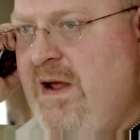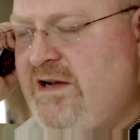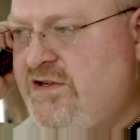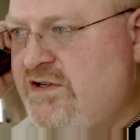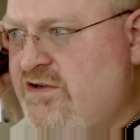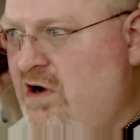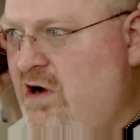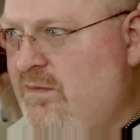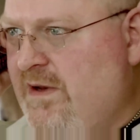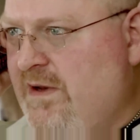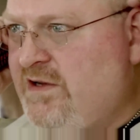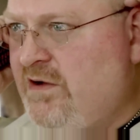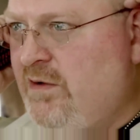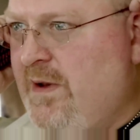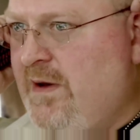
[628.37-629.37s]
Max just
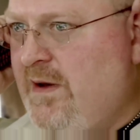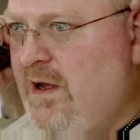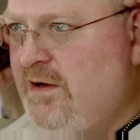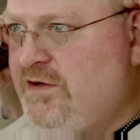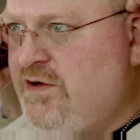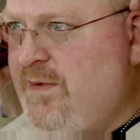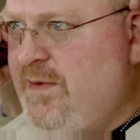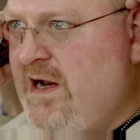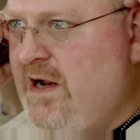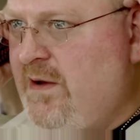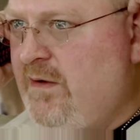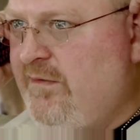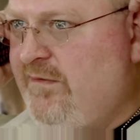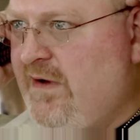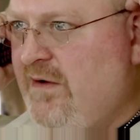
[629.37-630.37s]
called me, and told me that she'd be
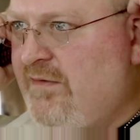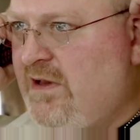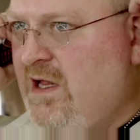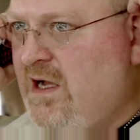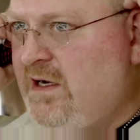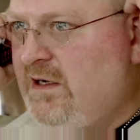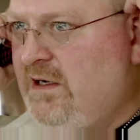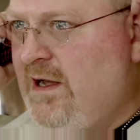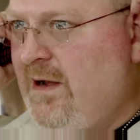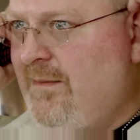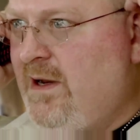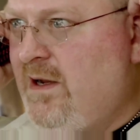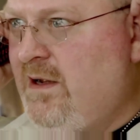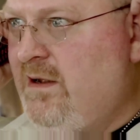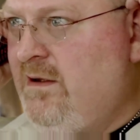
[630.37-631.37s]
down there at 5 o'clock in the
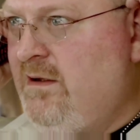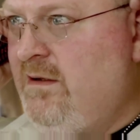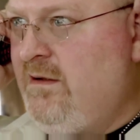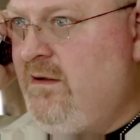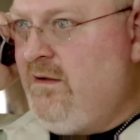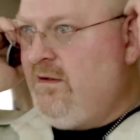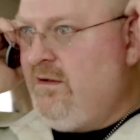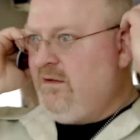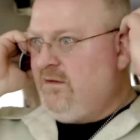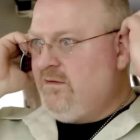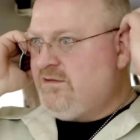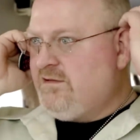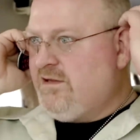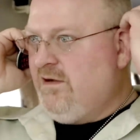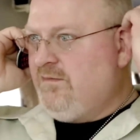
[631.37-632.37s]
lobby.
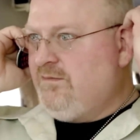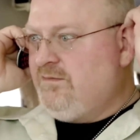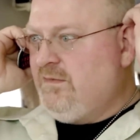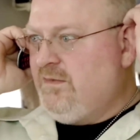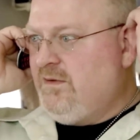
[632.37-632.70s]
So.